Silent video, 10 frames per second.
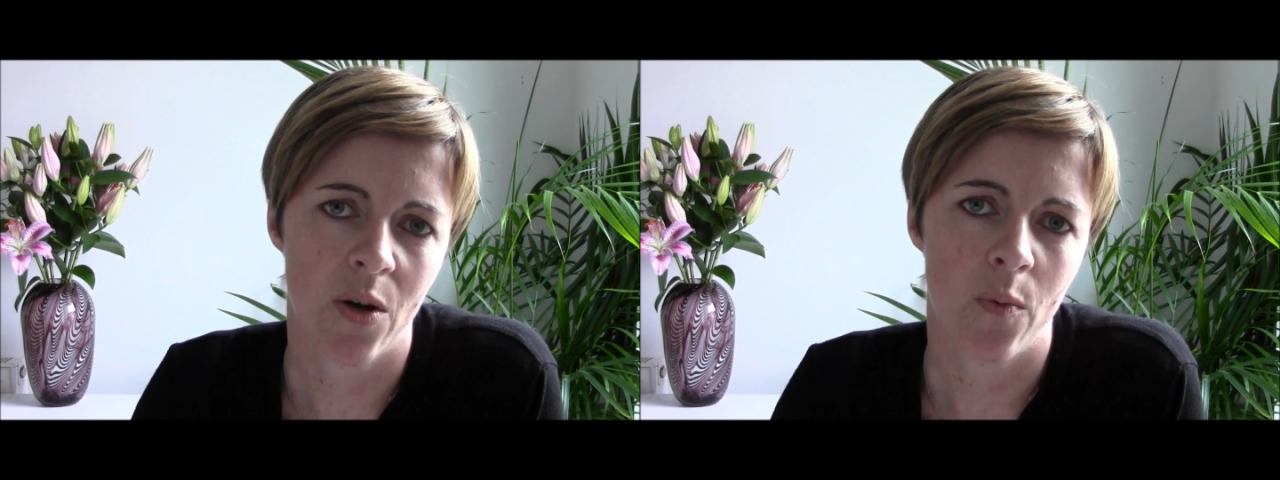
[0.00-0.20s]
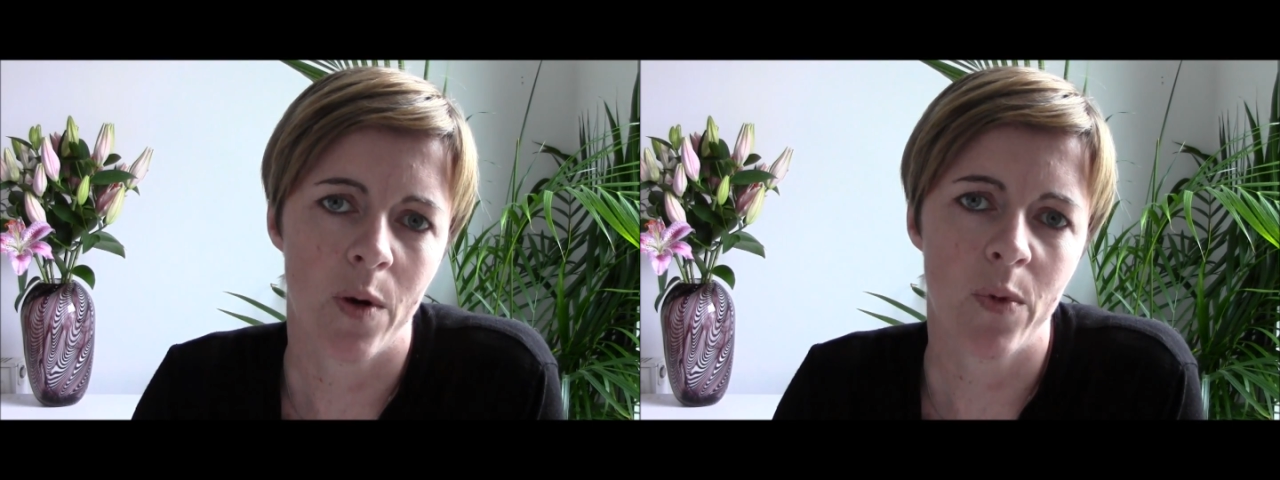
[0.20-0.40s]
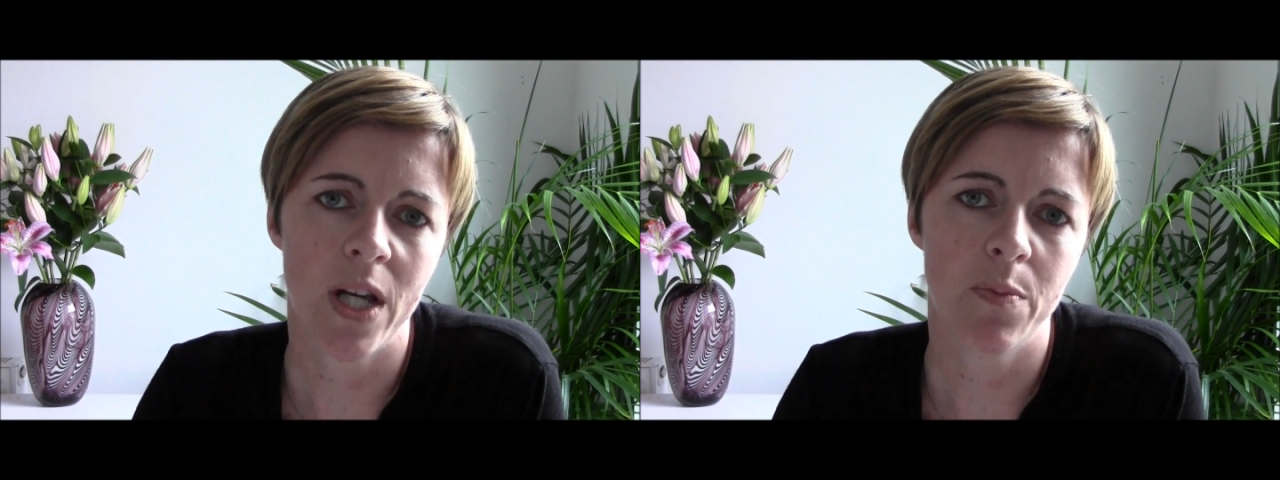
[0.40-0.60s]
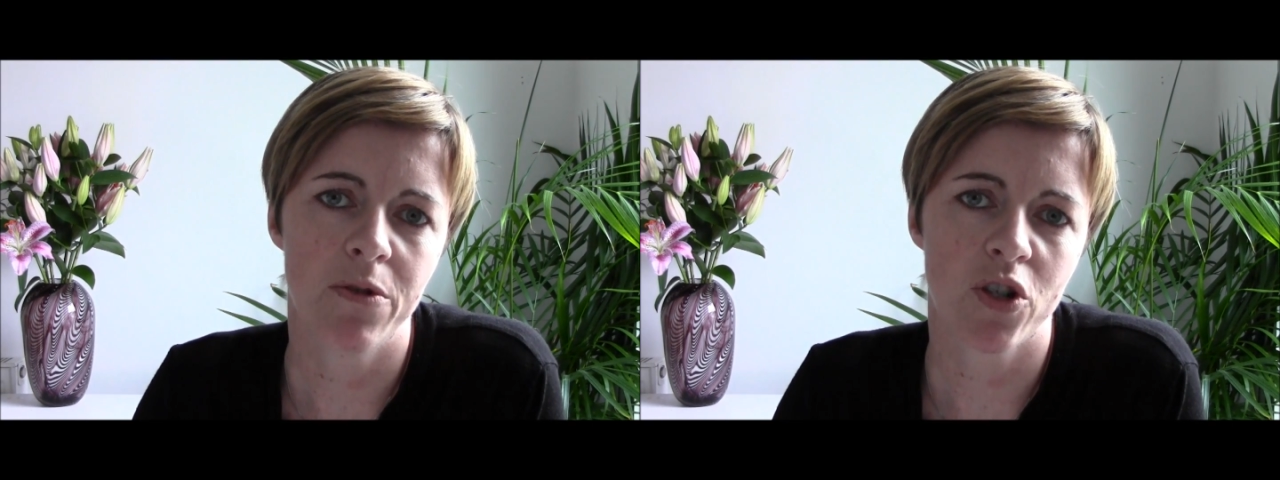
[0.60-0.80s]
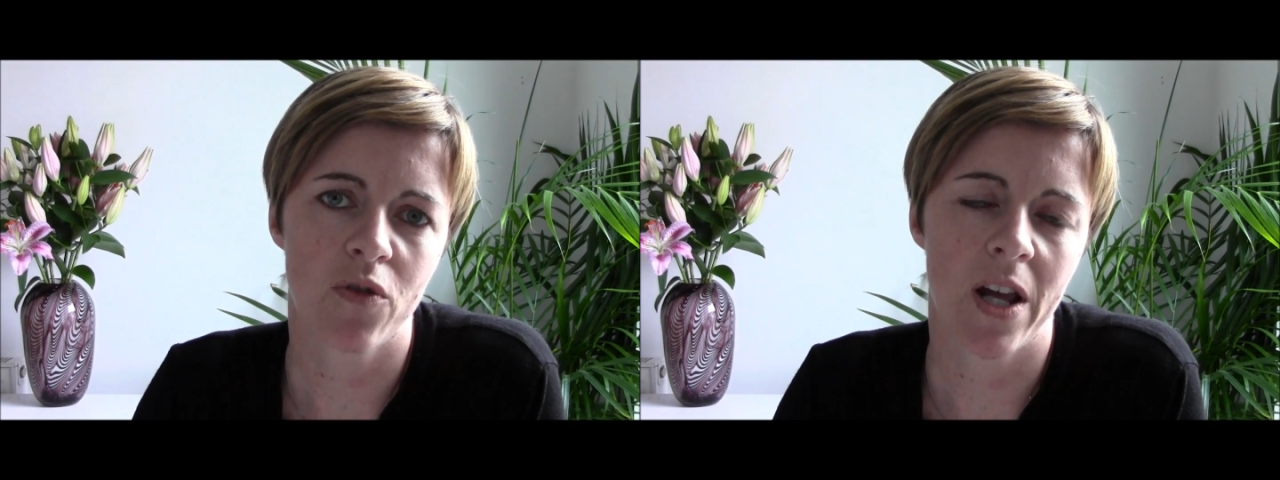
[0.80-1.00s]
When we
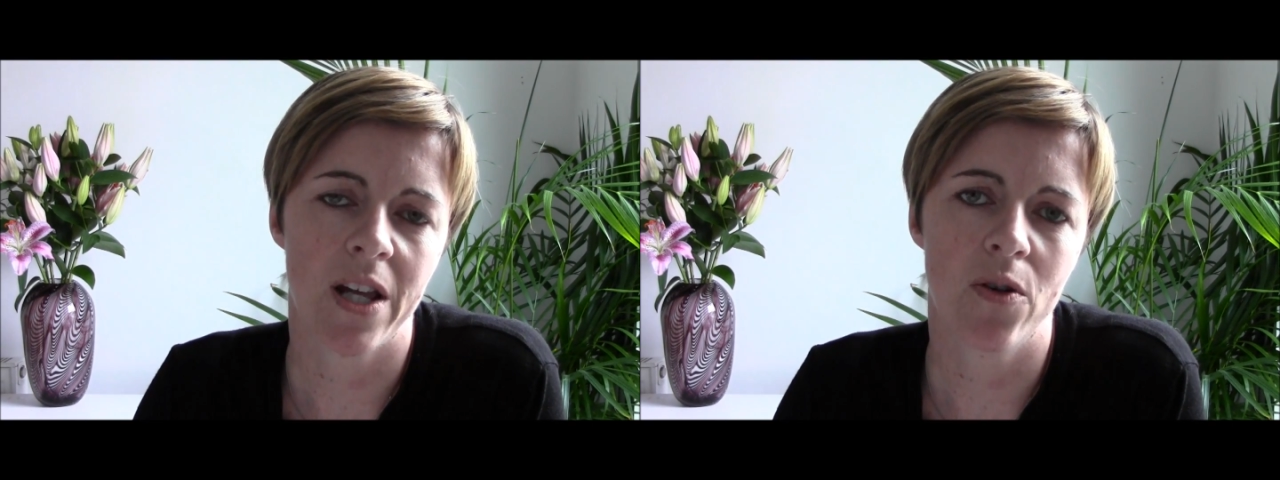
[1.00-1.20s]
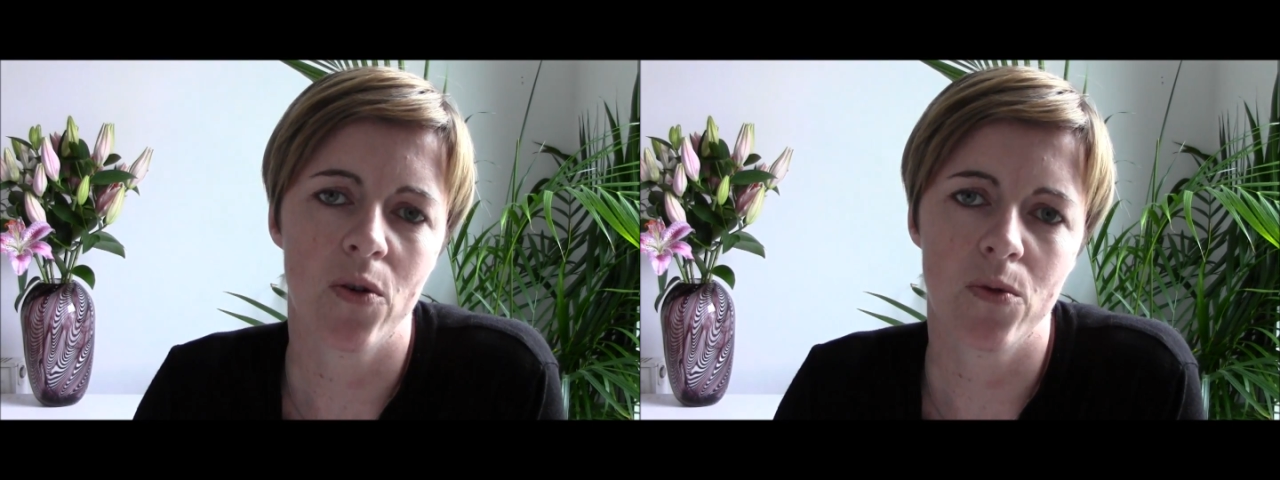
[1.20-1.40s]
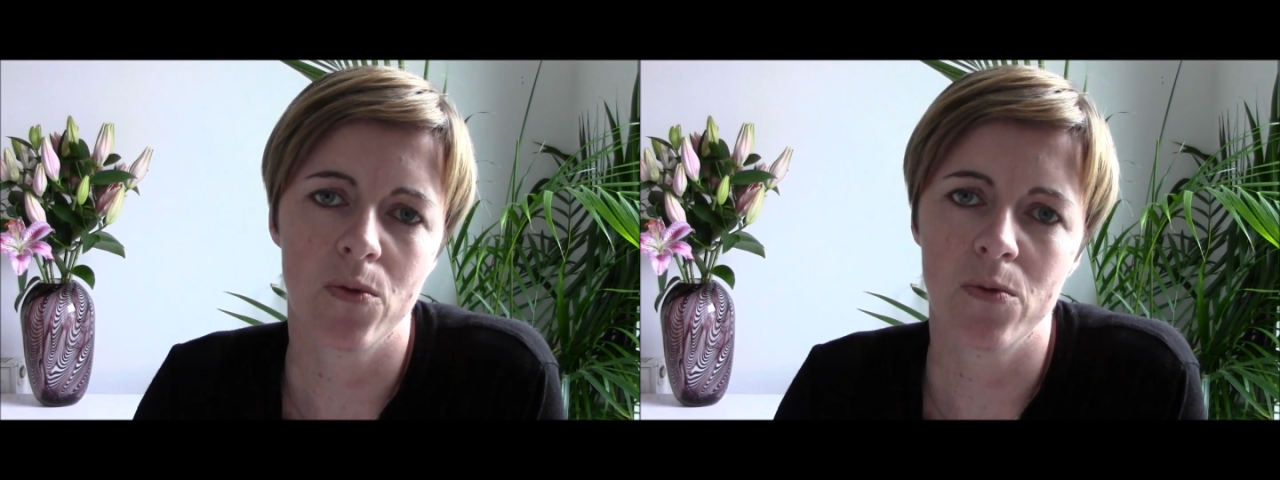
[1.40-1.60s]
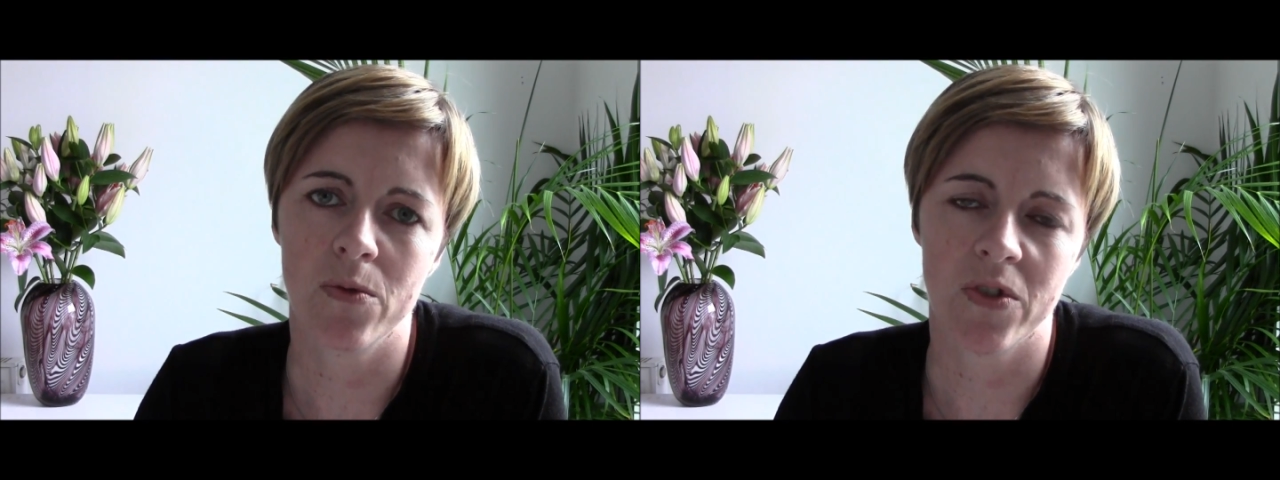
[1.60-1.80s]
portray all